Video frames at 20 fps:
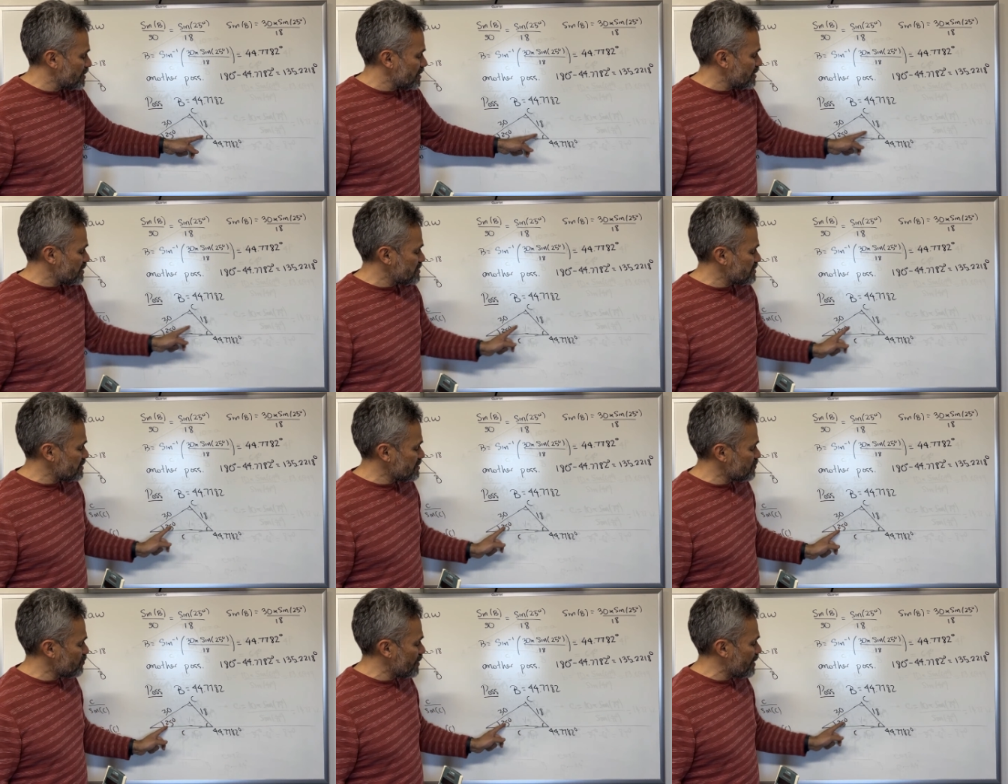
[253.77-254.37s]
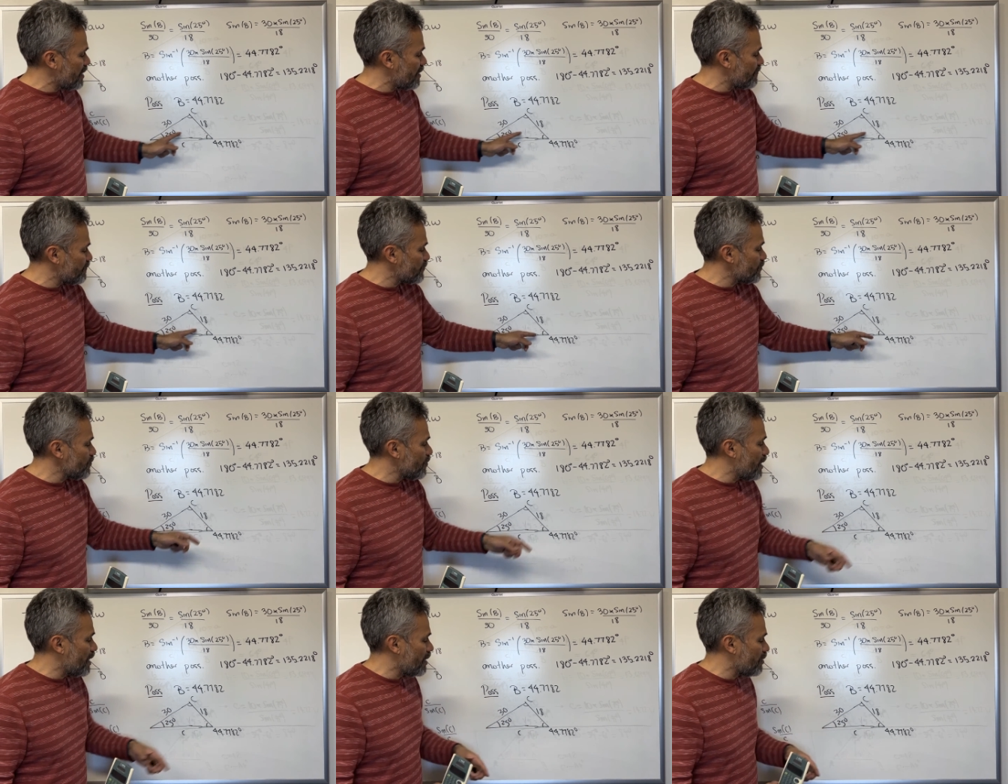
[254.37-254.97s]
Since we have
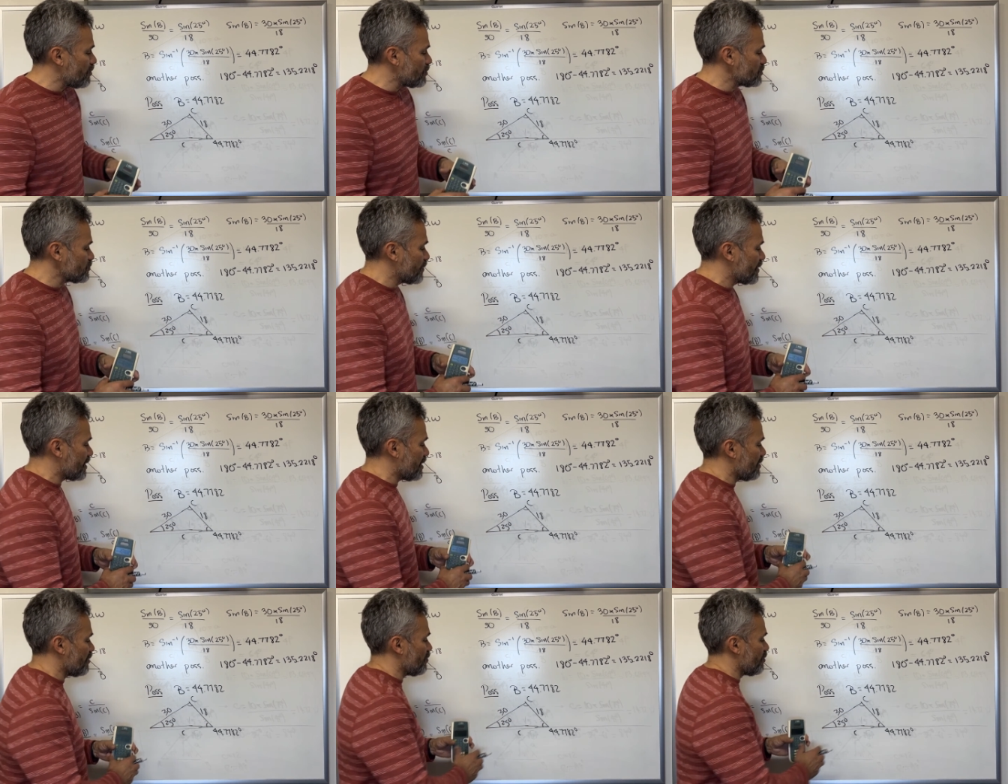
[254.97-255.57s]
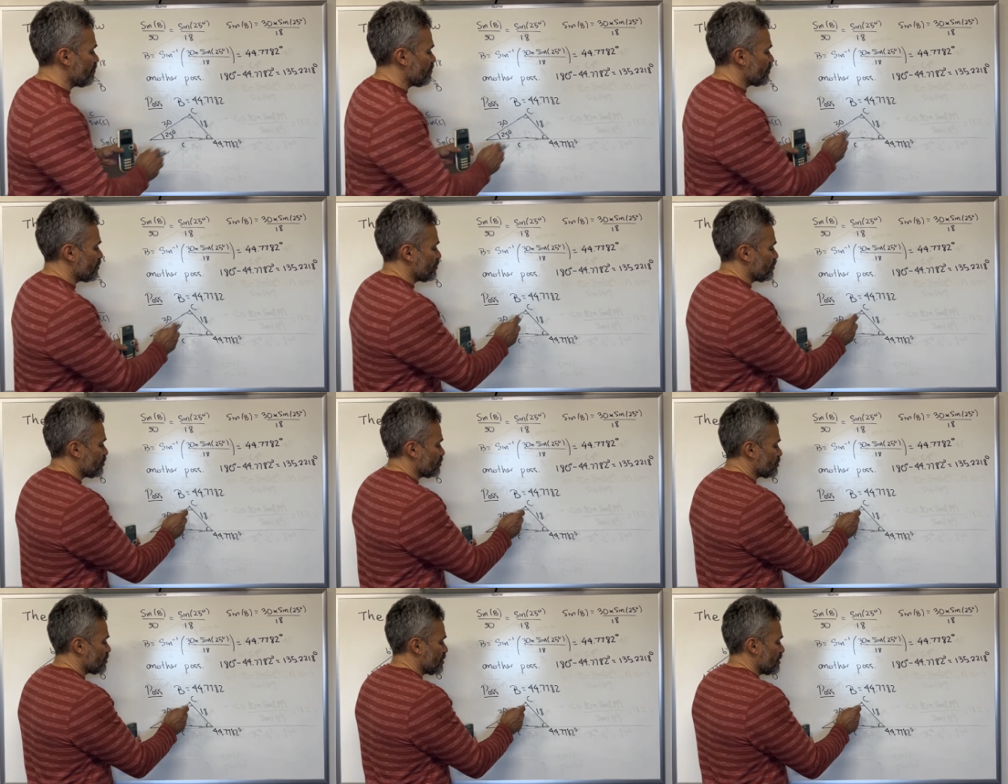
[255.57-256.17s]
two angles, we can
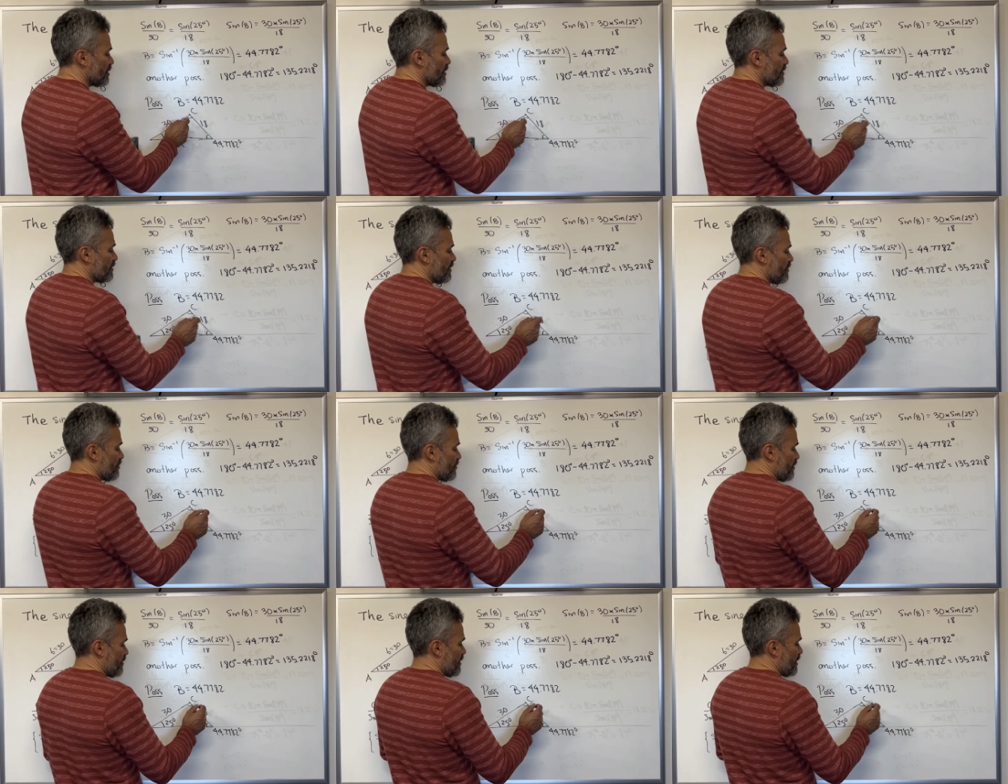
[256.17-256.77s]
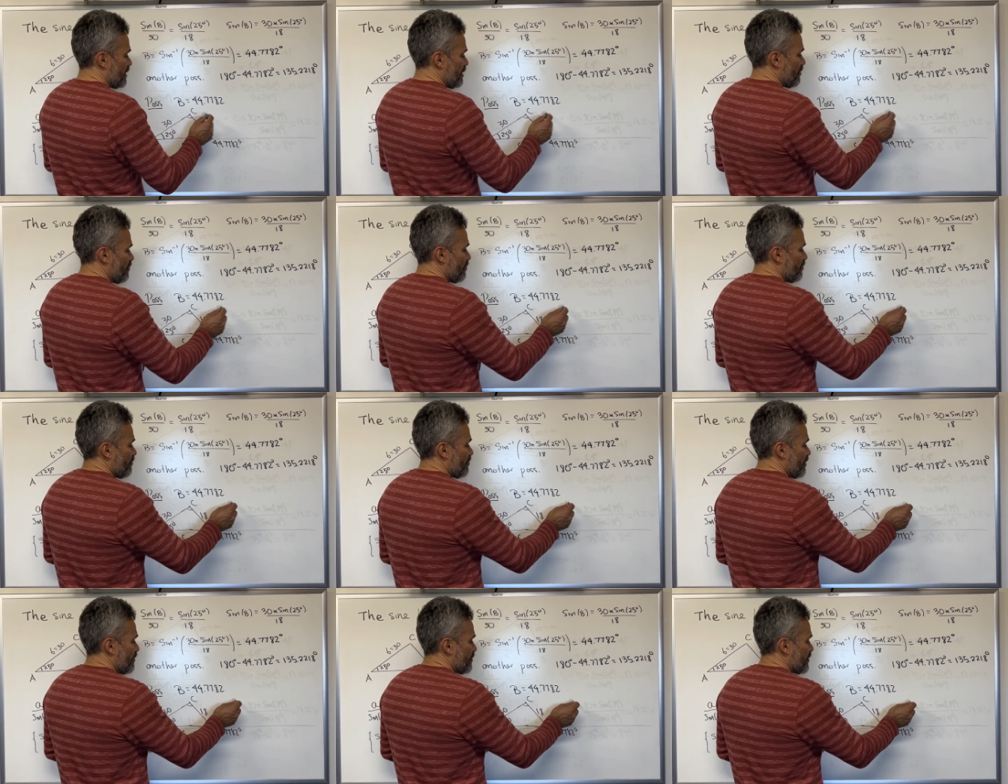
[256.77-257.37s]
compute the third angle.
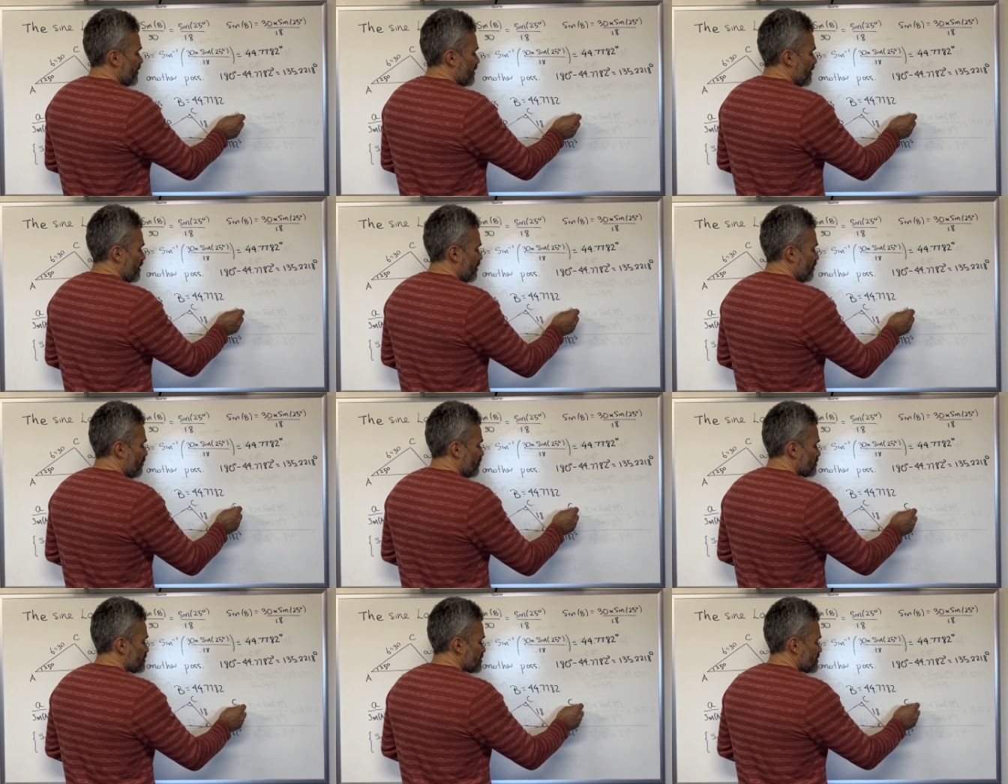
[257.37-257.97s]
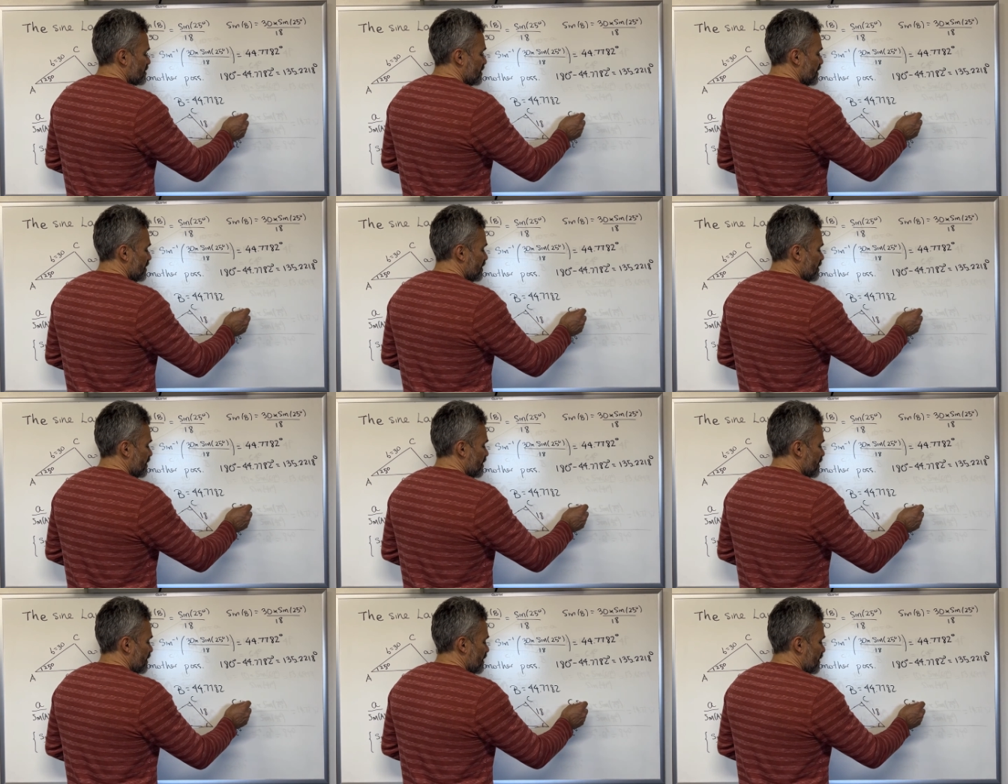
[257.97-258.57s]
The third angle C